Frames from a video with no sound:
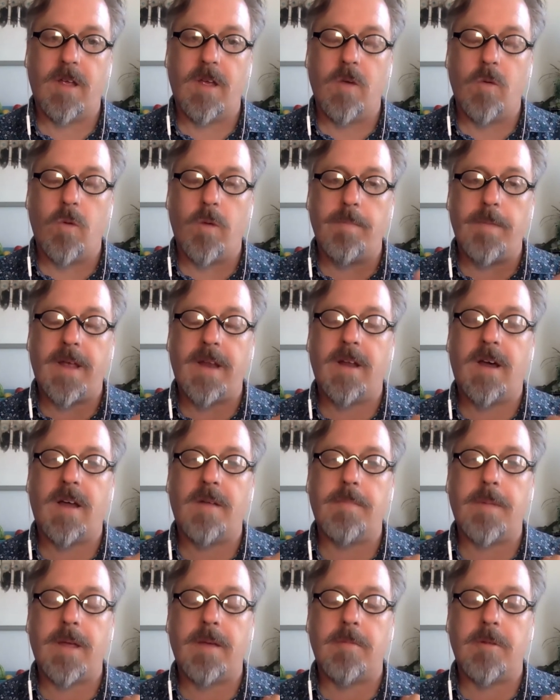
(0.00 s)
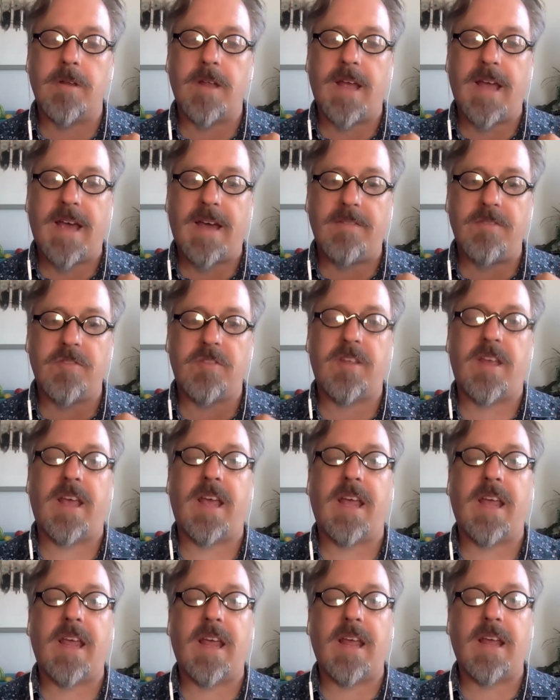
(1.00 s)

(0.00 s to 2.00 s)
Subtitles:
We may not be able to have say in